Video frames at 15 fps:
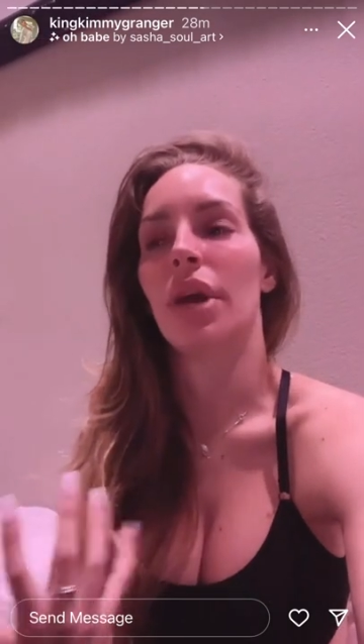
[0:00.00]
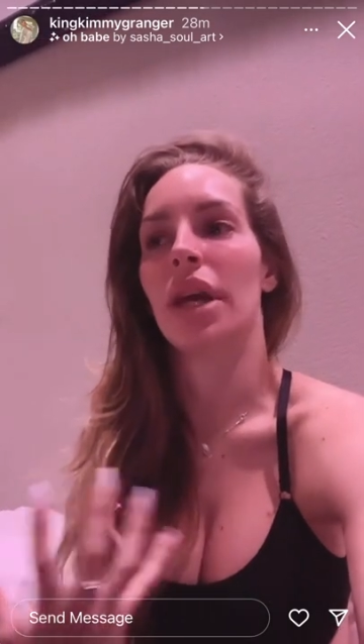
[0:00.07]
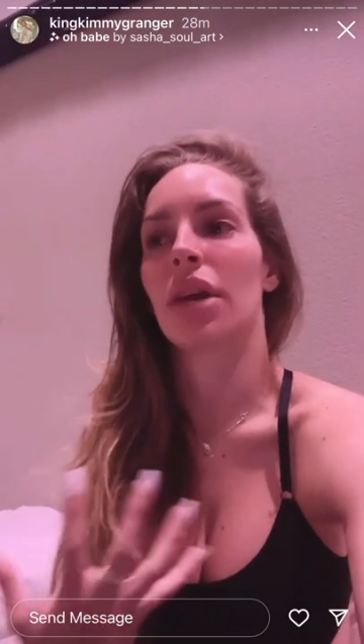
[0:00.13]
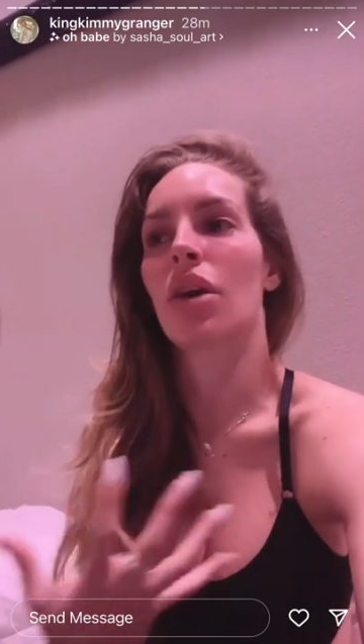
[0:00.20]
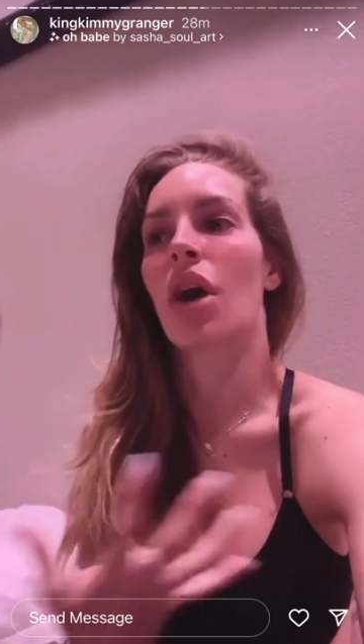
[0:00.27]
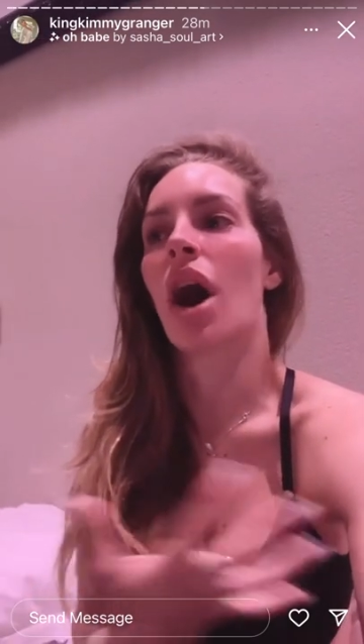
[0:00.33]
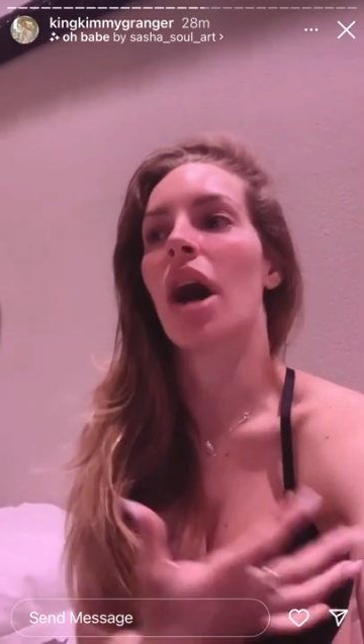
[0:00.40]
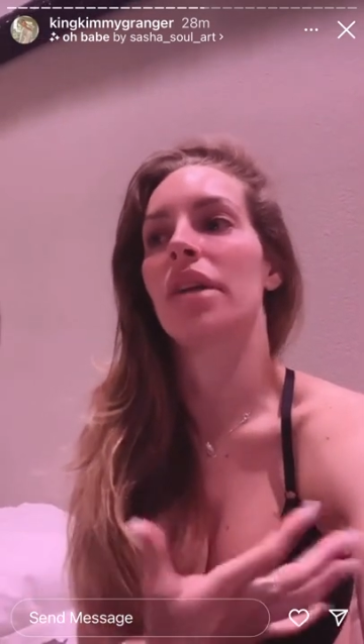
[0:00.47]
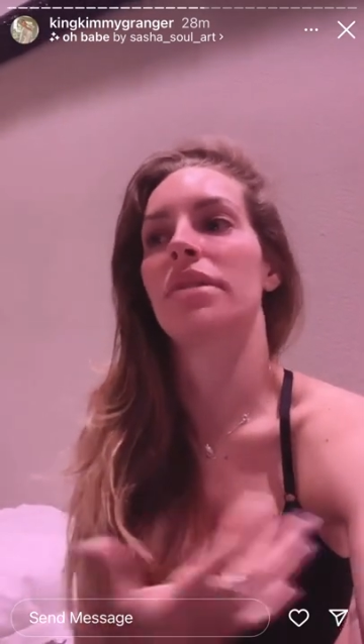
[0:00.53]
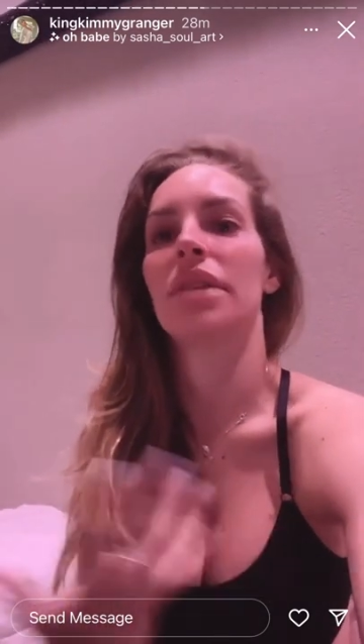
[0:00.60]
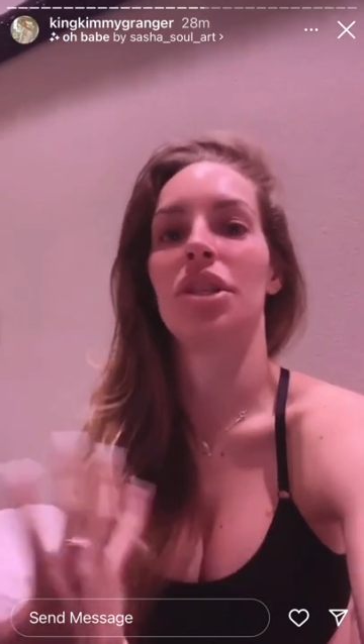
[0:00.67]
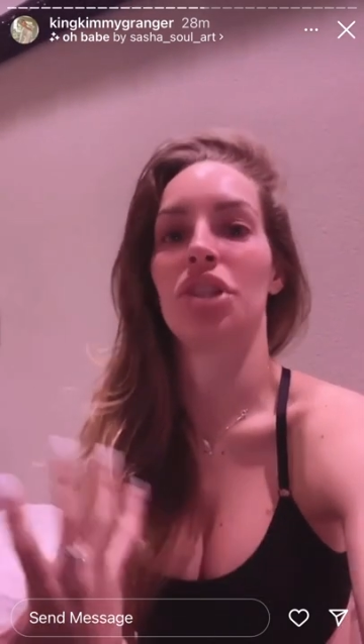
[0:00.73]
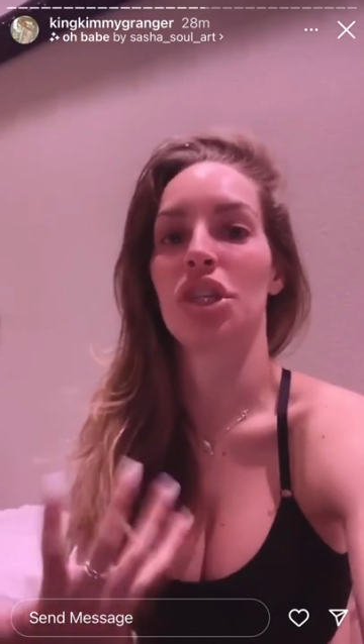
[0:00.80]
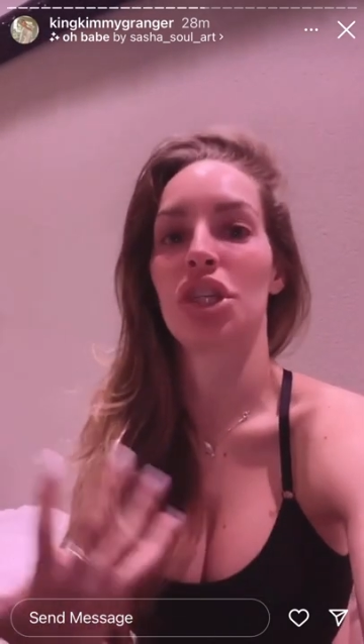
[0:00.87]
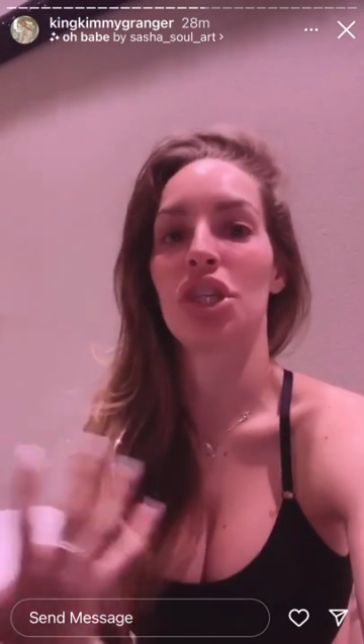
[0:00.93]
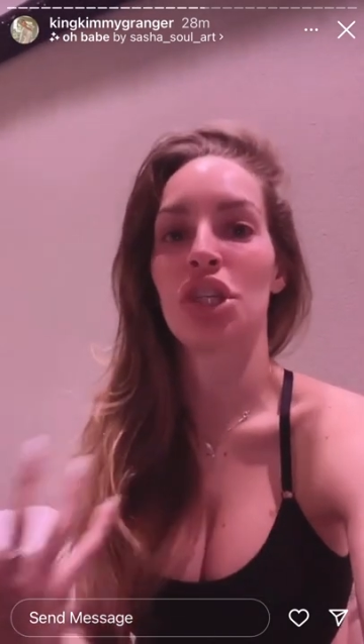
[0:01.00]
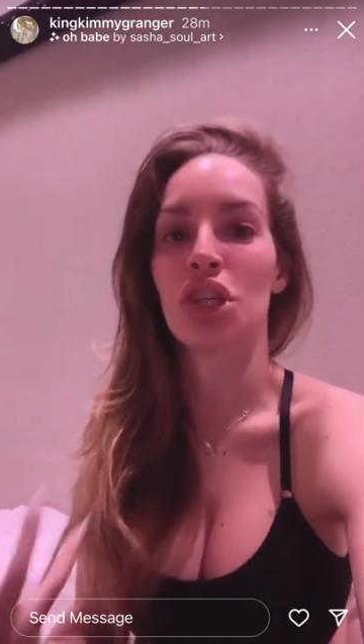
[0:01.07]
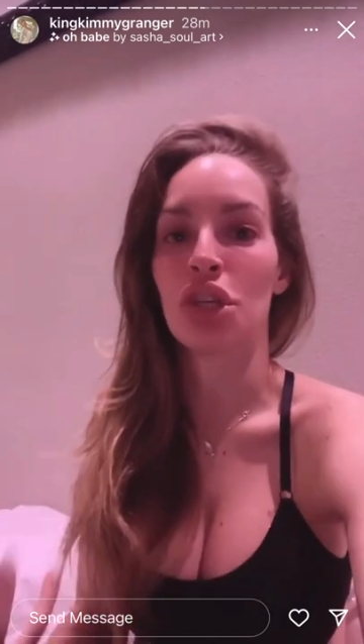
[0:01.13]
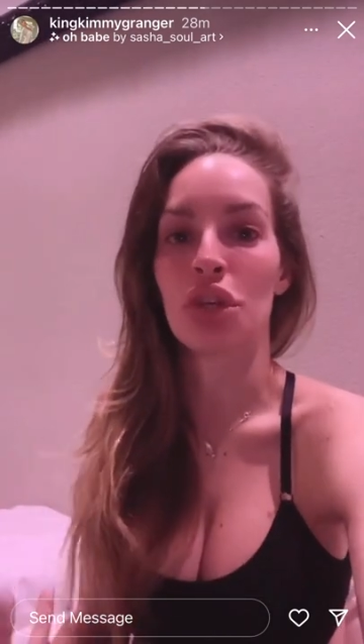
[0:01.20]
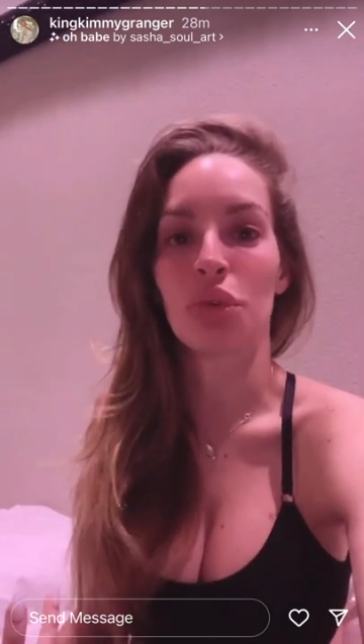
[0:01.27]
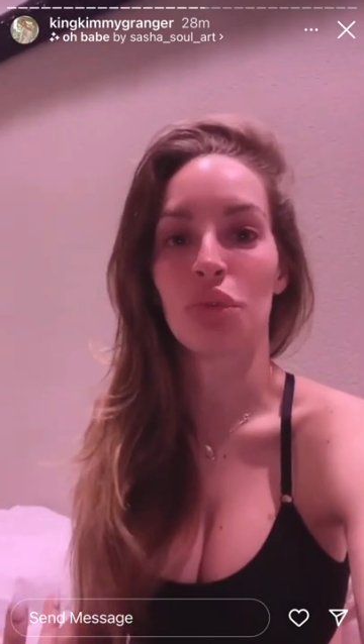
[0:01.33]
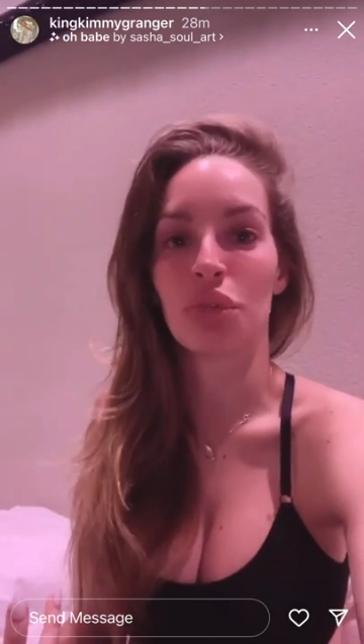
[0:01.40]
it caused such a
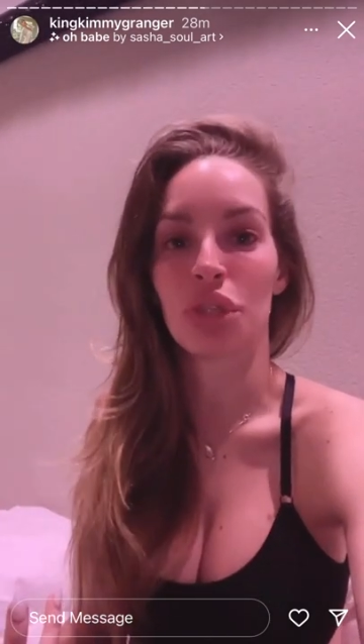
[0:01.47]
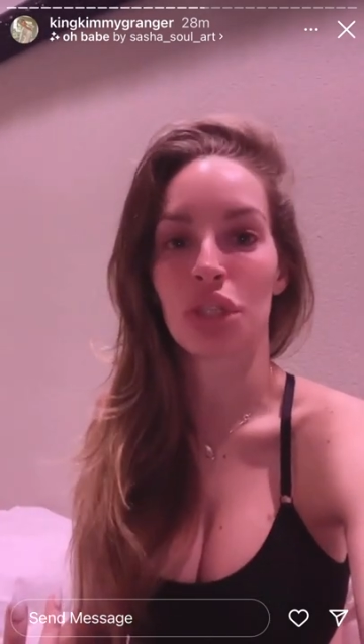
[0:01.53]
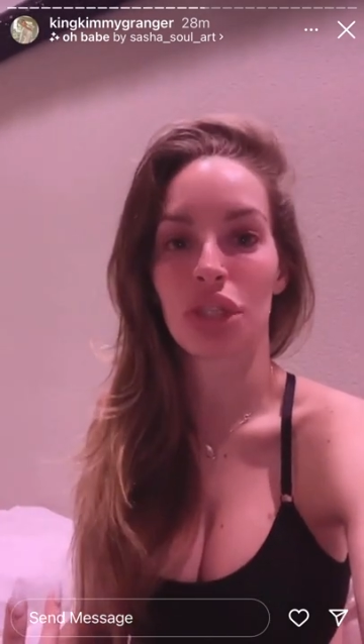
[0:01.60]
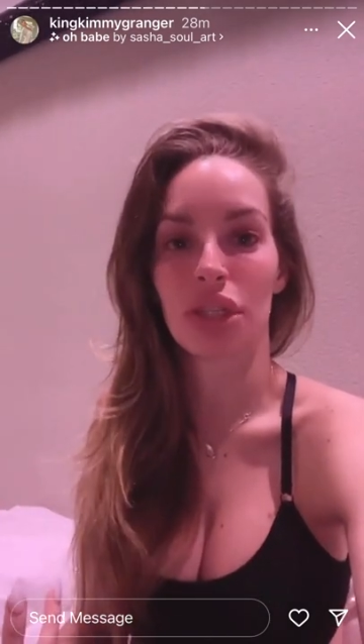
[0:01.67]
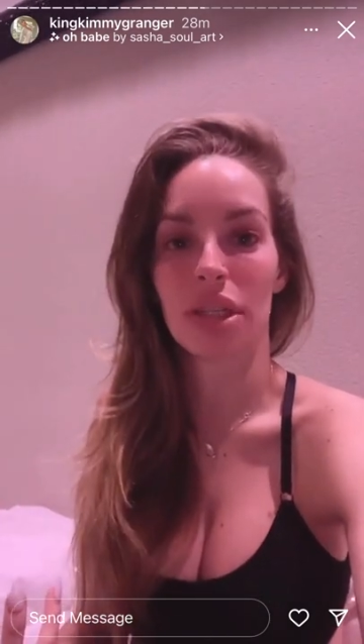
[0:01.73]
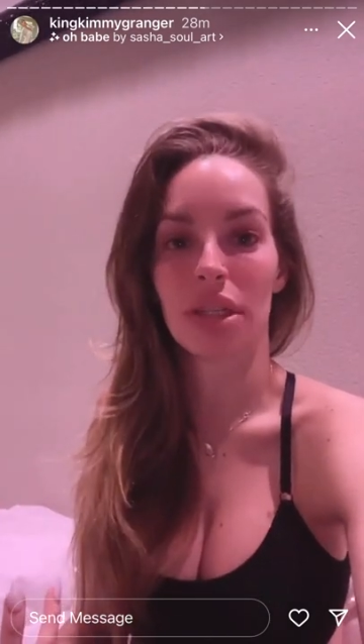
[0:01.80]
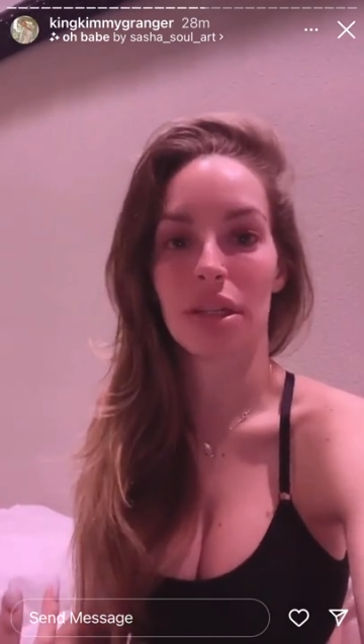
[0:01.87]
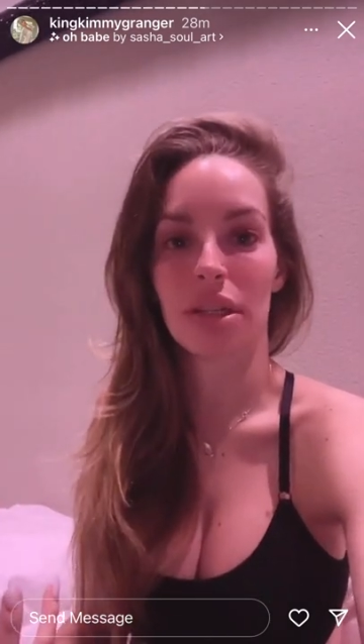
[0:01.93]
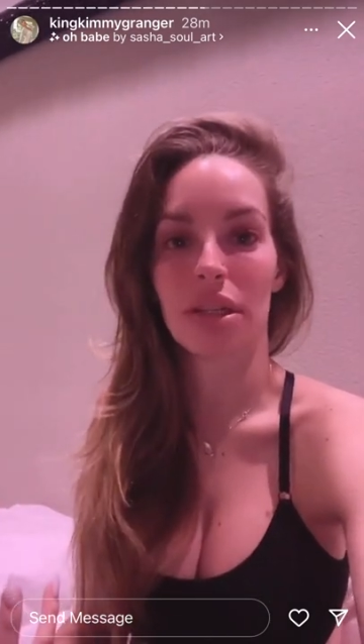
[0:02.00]
huge